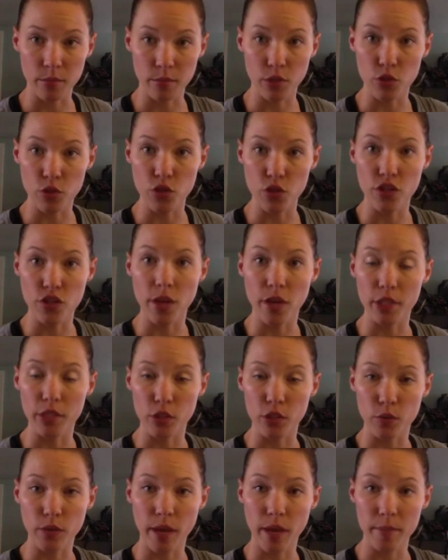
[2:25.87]

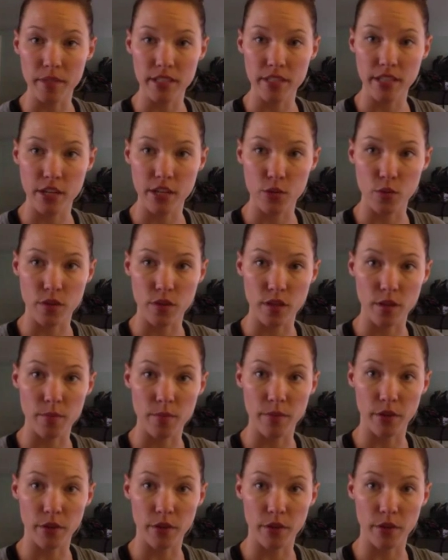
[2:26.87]
You kept in touch with them.